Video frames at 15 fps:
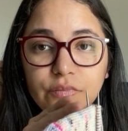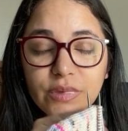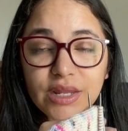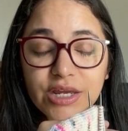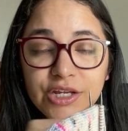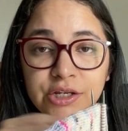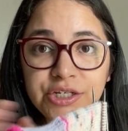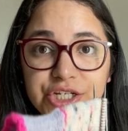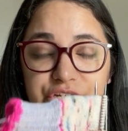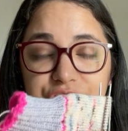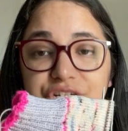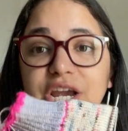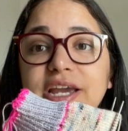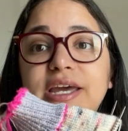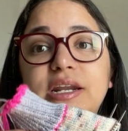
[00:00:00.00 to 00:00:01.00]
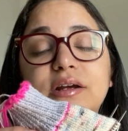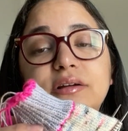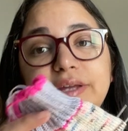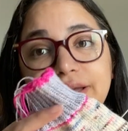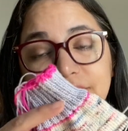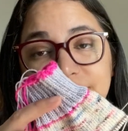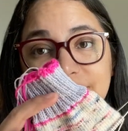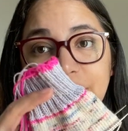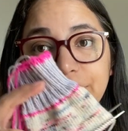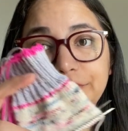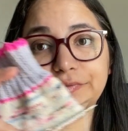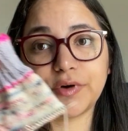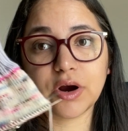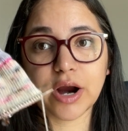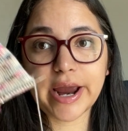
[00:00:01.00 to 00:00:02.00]
and just check at a glance how
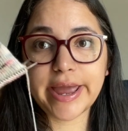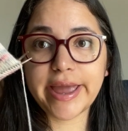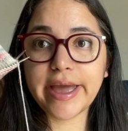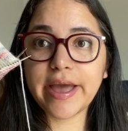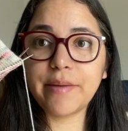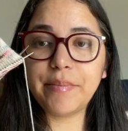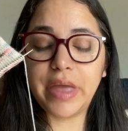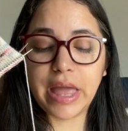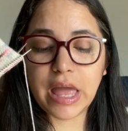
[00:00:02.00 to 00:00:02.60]
far I am.